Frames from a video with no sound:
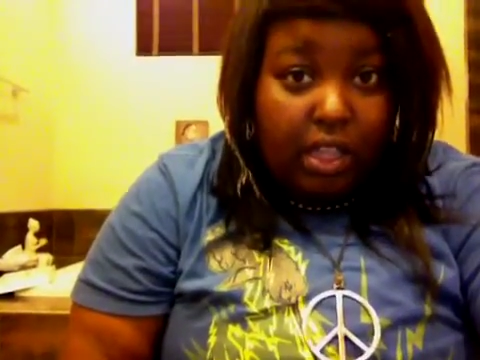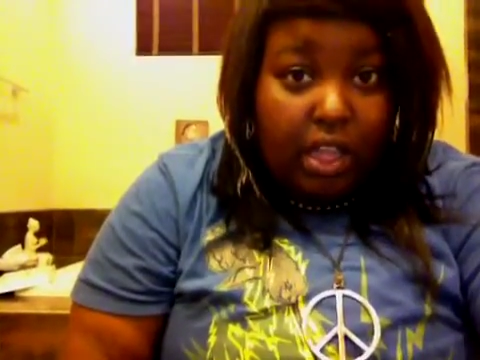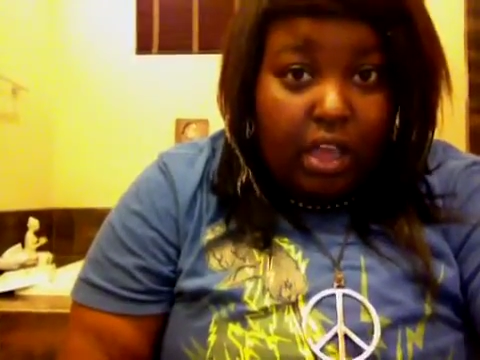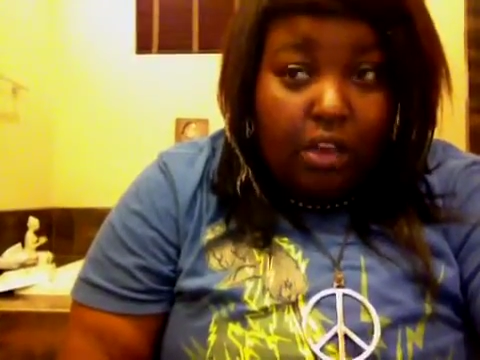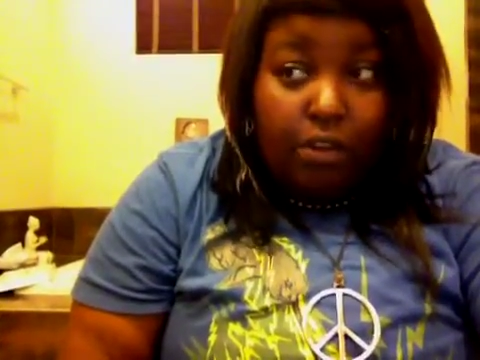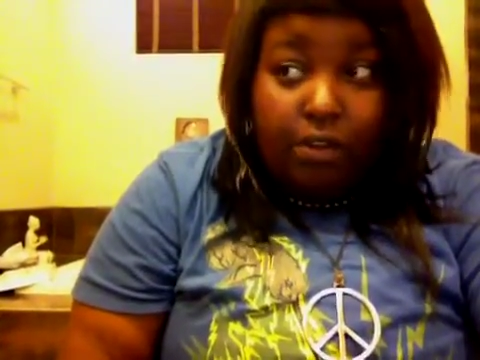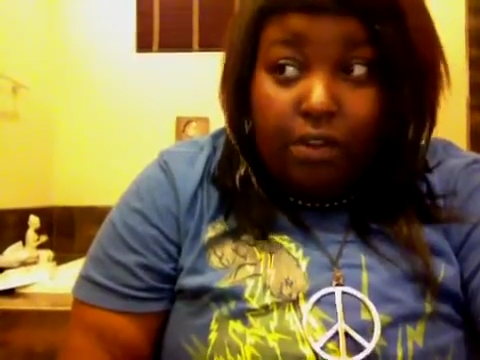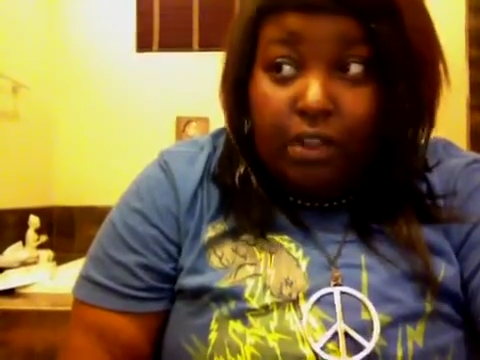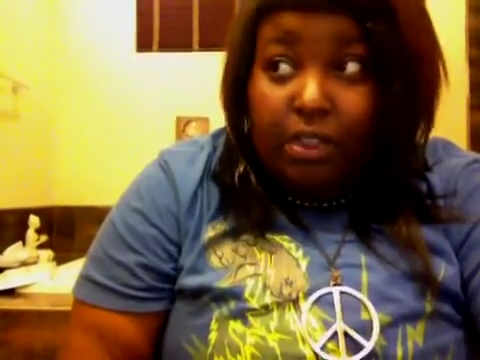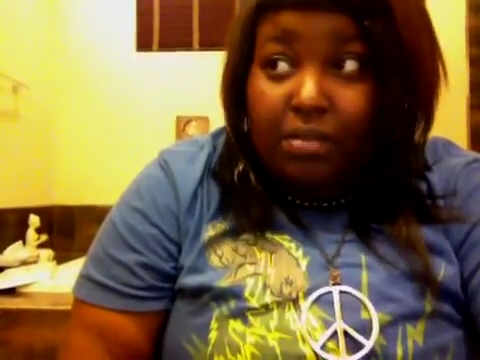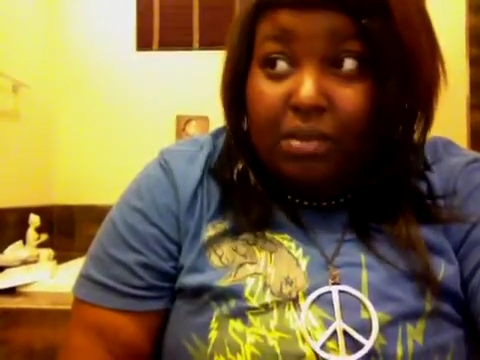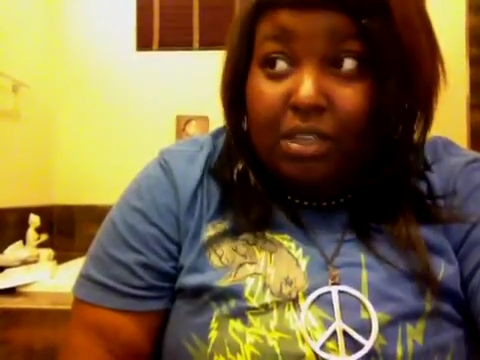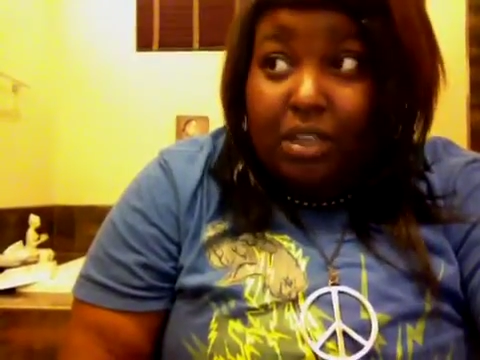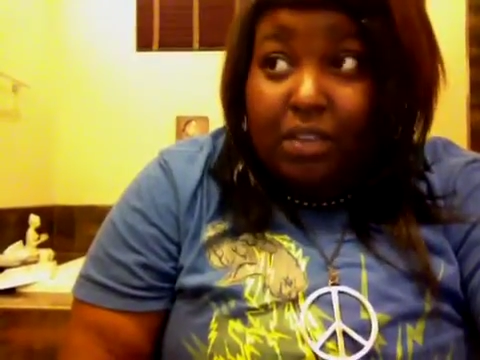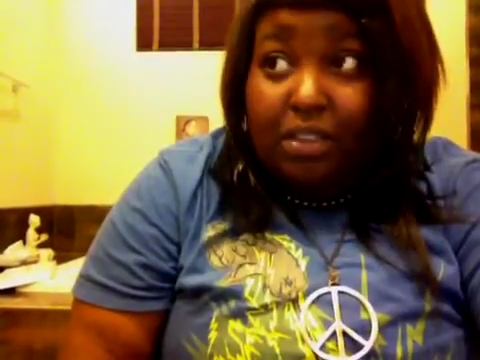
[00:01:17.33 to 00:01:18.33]
Hopefully
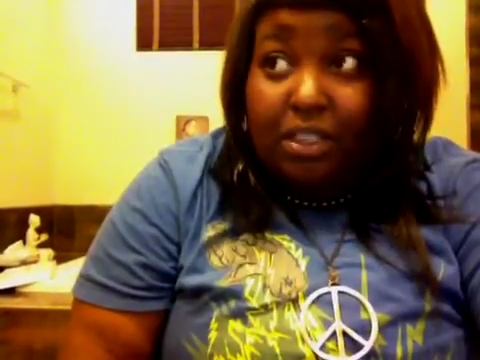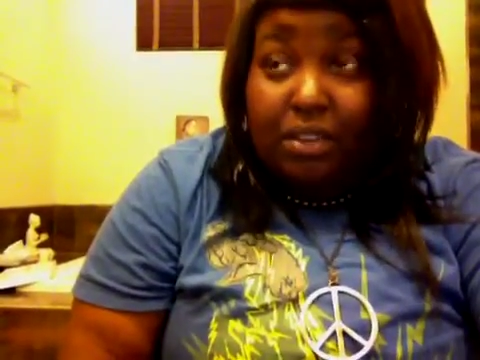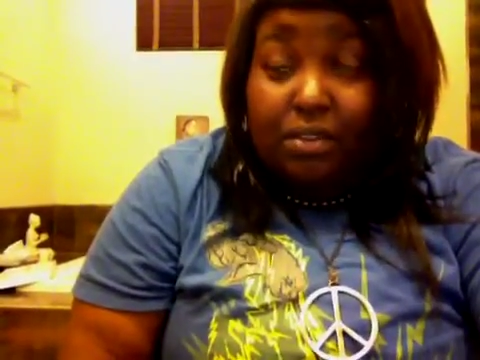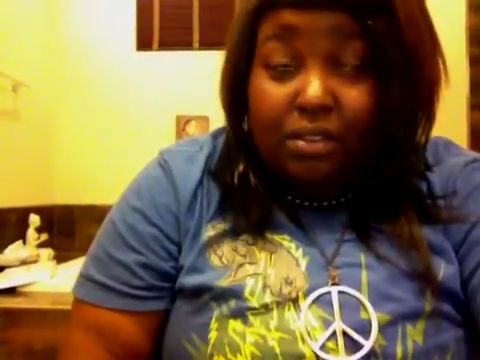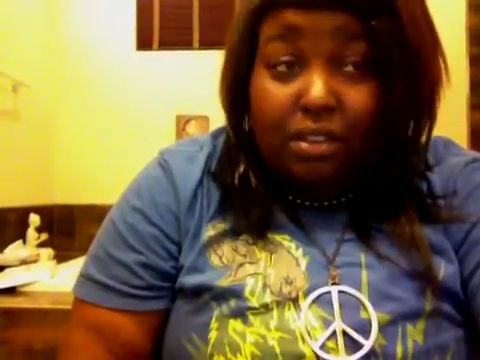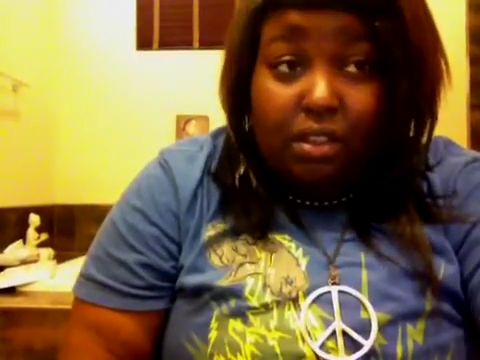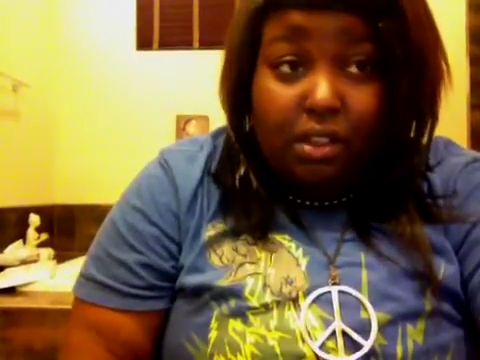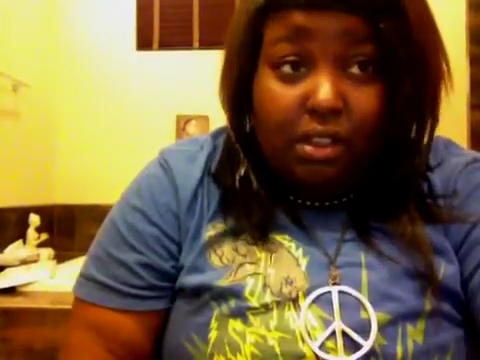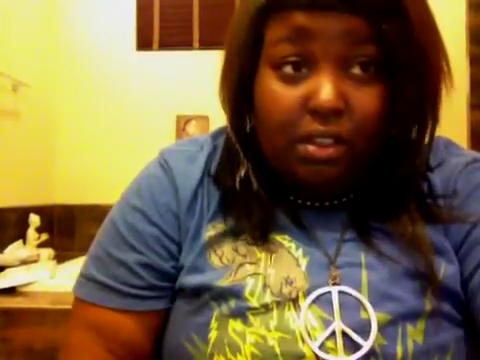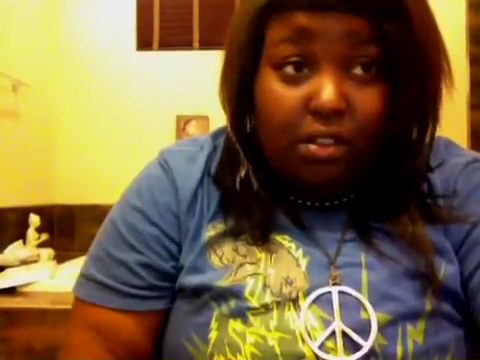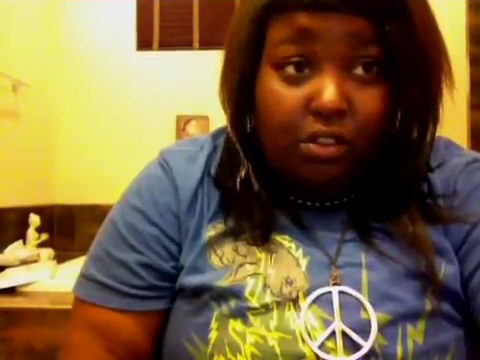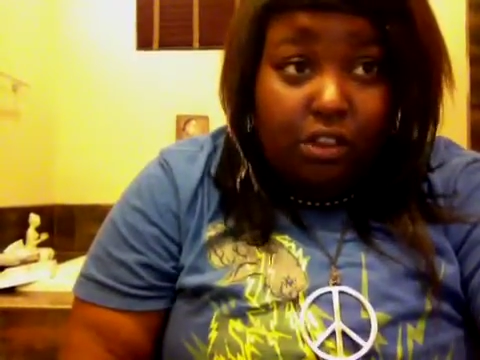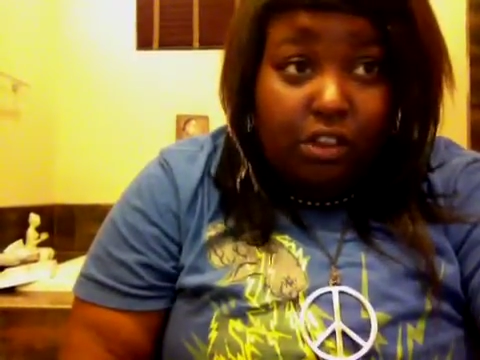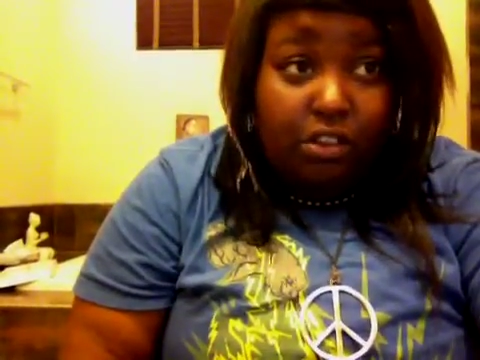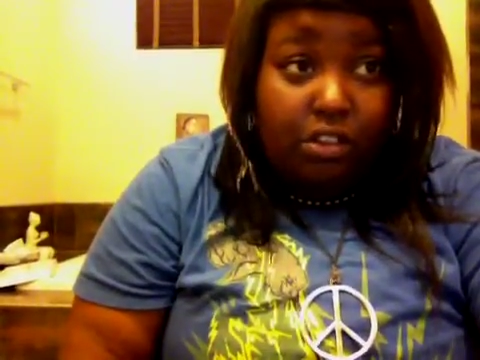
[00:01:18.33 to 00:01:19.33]
whatever's outside the
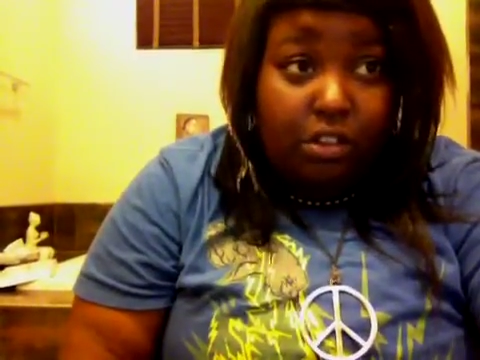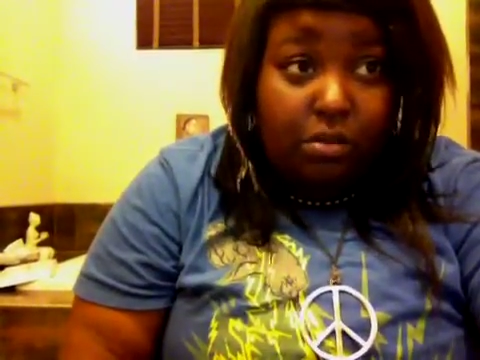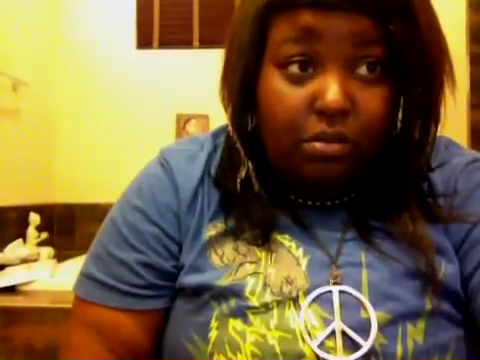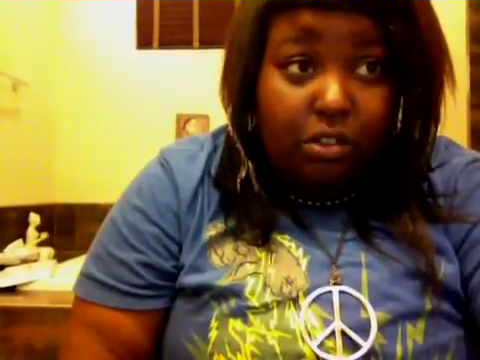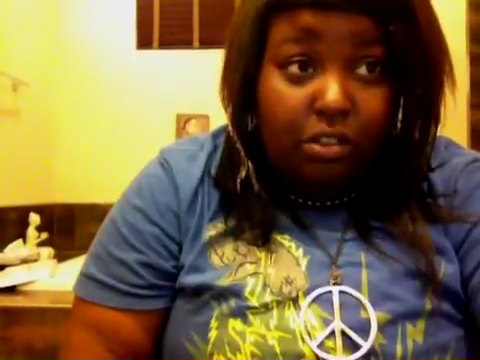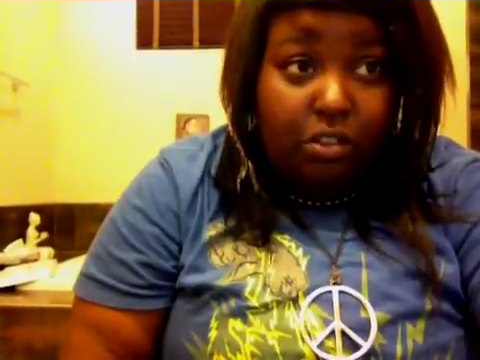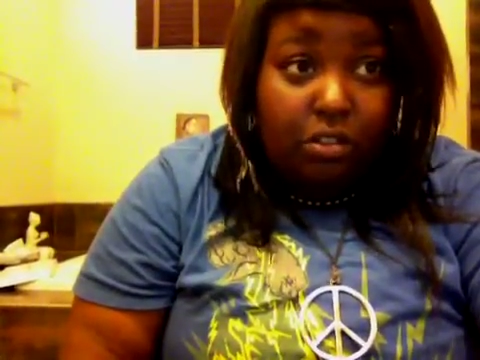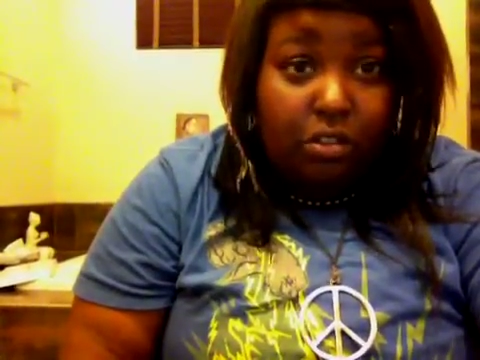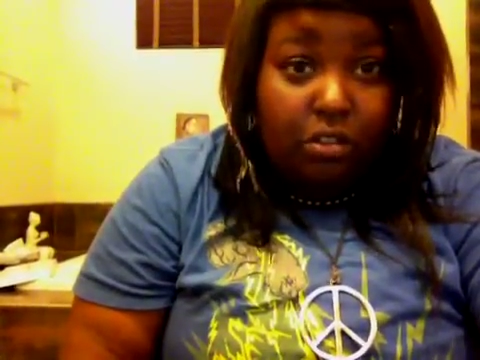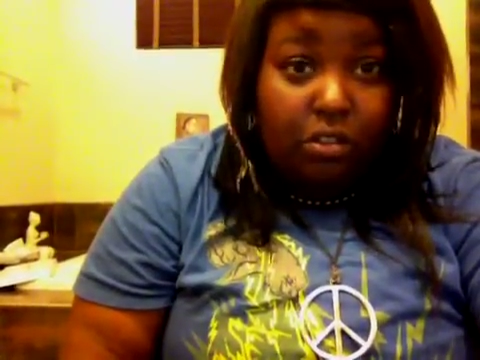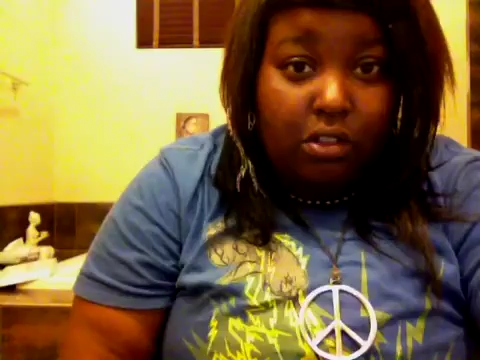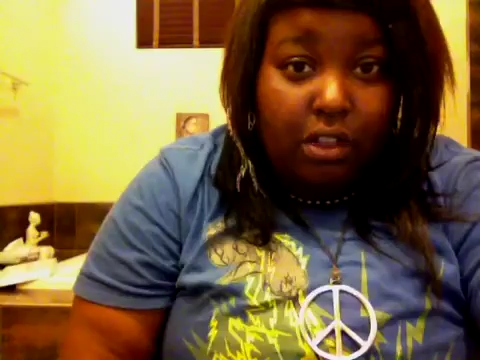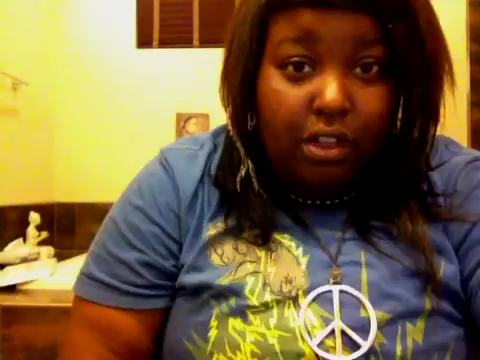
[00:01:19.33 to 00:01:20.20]
restroom door